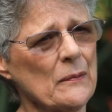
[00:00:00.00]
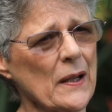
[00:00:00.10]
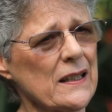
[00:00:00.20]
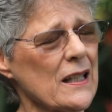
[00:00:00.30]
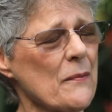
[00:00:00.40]

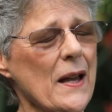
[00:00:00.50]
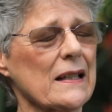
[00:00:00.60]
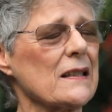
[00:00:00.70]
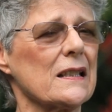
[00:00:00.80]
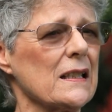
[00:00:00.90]
By some
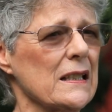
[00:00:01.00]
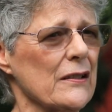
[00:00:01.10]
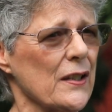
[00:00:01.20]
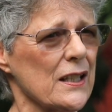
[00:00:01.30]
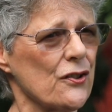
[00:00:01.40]

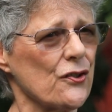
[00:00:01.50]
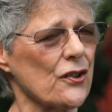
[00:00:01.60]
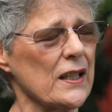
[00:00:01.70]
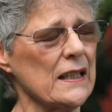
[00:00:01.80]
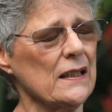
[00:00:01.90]
accident of
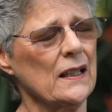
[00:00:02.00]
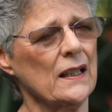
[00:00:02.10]
history,